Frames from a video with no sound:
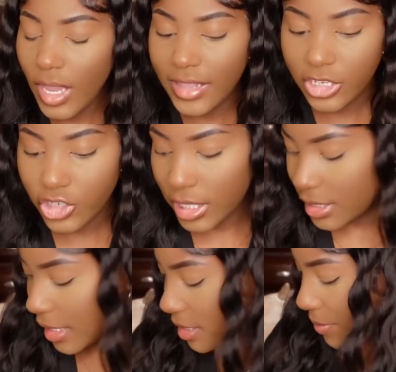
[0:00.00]
and they're trying to
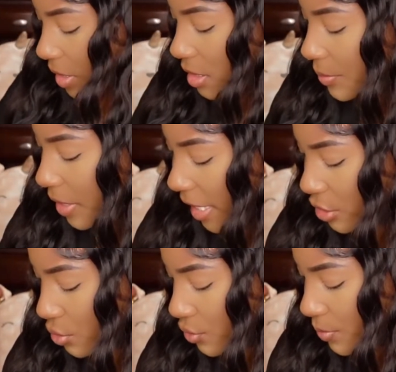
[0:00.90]
say something to me and I
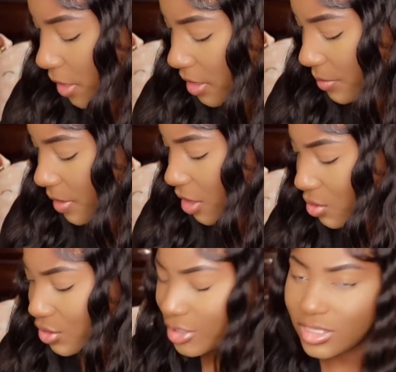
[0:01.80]
don't respond. They be like, "Oh,
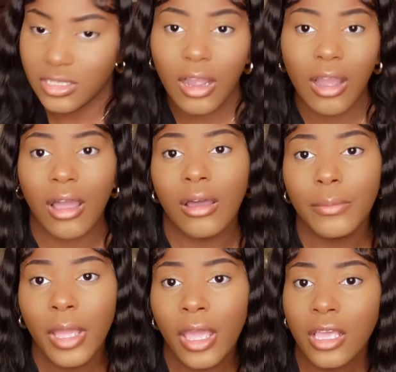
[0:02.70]
you're stuck up.
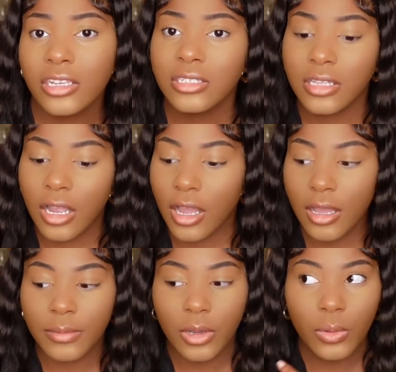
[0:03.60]
You're stuck
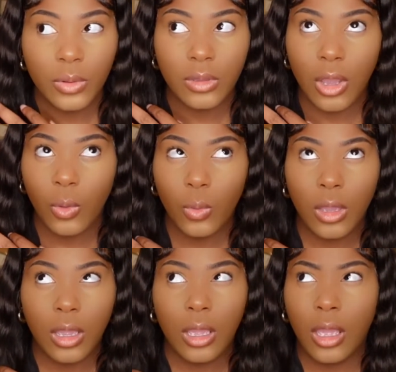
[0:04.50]
up." Oh,
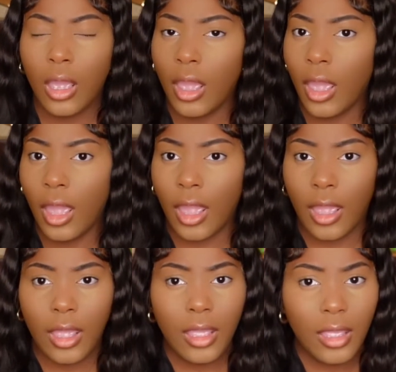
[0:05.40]

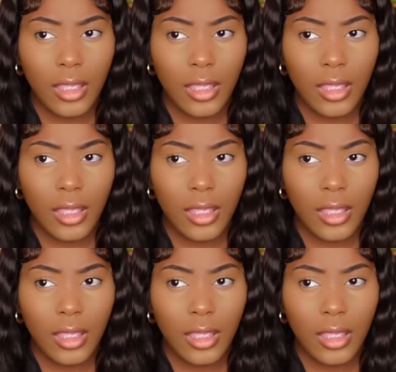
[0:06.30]
okay.